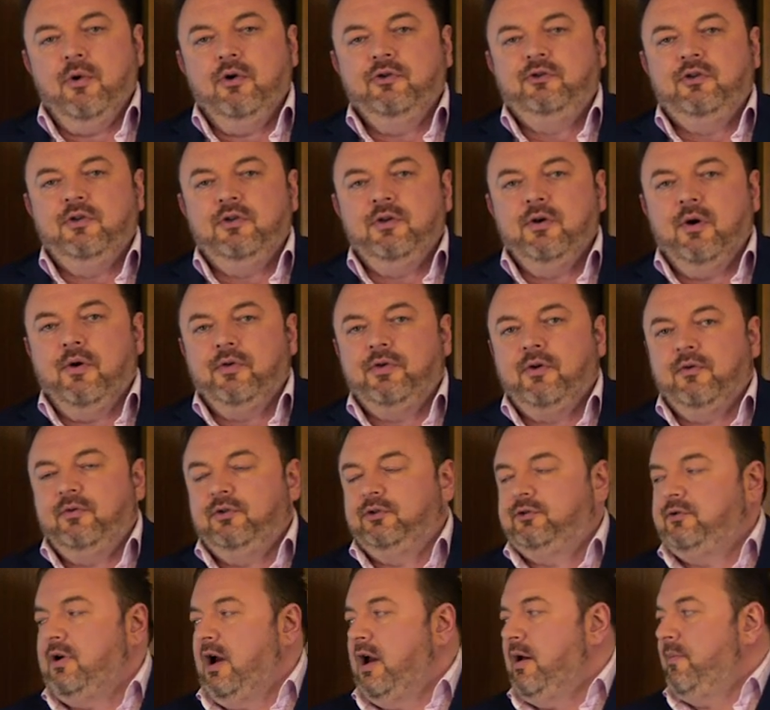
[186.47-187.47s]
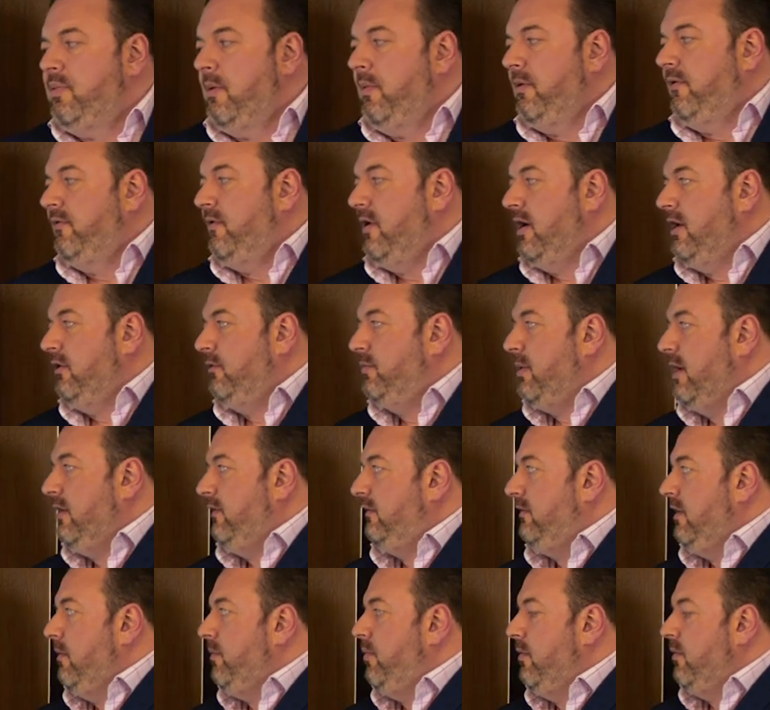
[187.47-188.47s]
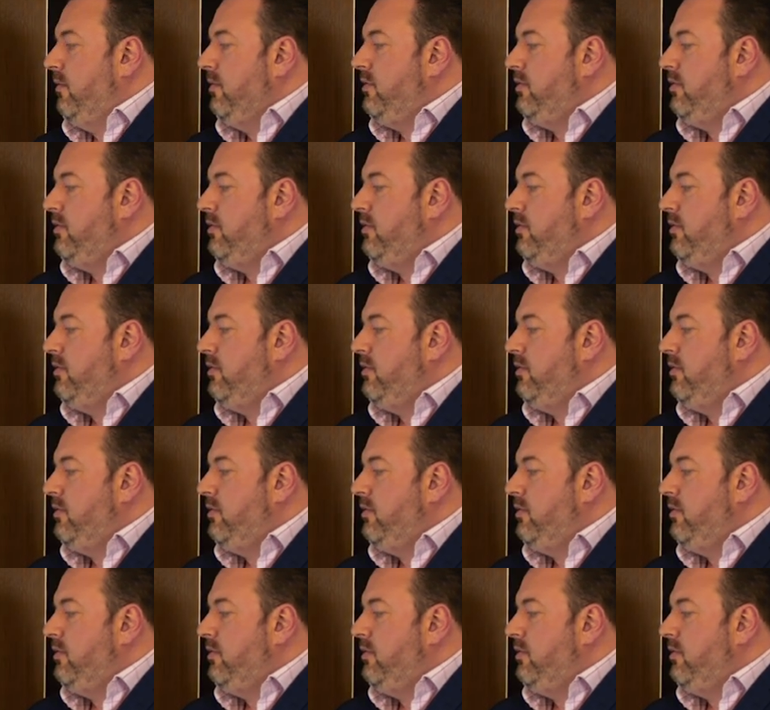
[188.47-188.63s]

also the author of Australian Property Finance Made Simple,